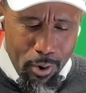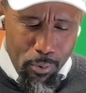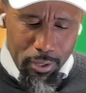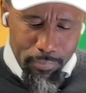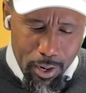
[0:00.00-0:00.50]

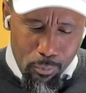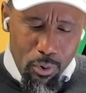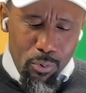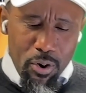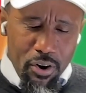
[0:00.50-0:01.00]
Well,
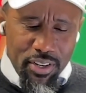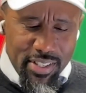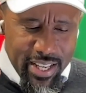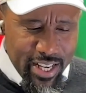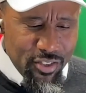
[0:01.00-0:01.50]
what we are
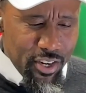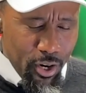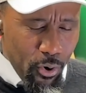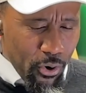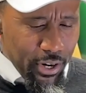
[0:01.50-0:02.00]
teaching
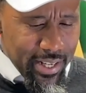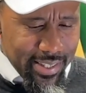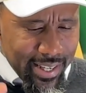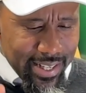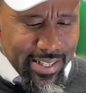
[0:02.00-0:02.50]
on
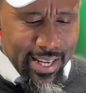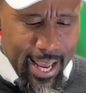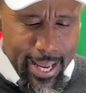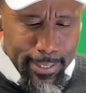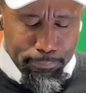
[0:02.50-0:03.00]

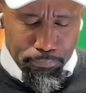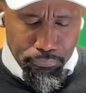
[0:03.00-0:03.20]
today